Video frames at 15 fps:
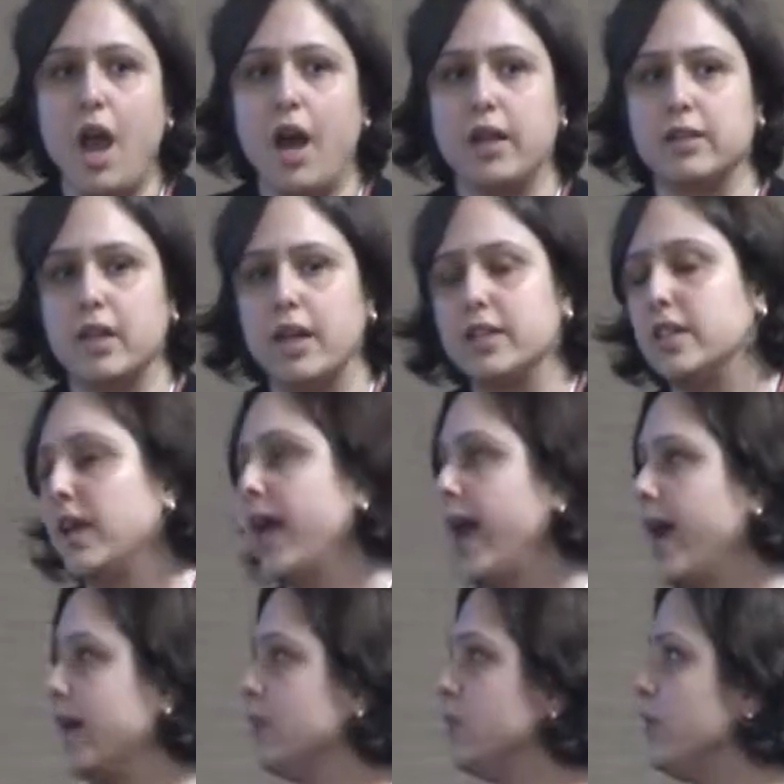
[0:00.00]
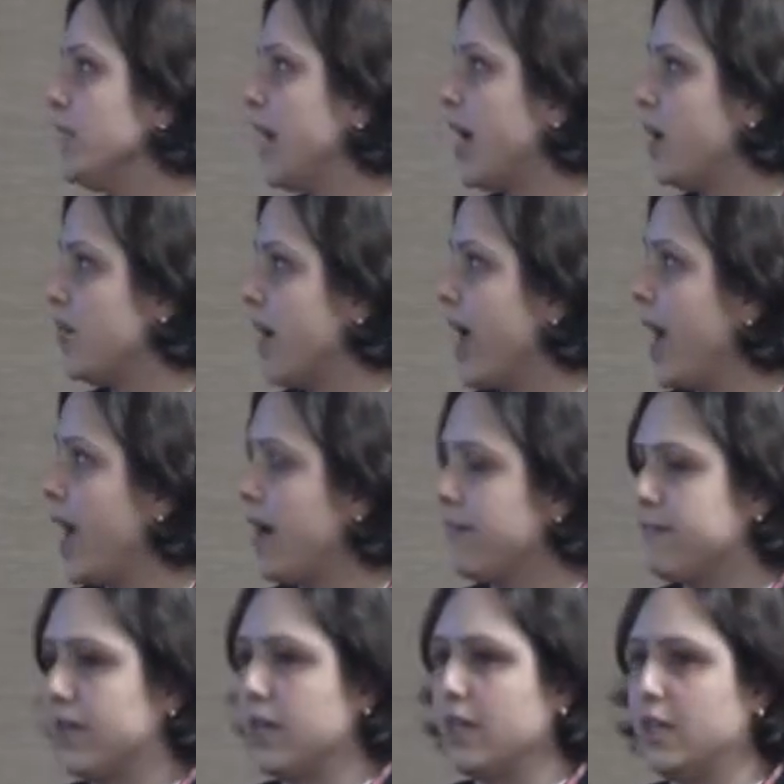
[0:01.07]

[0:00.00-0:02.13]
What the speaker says: On the other hand, we have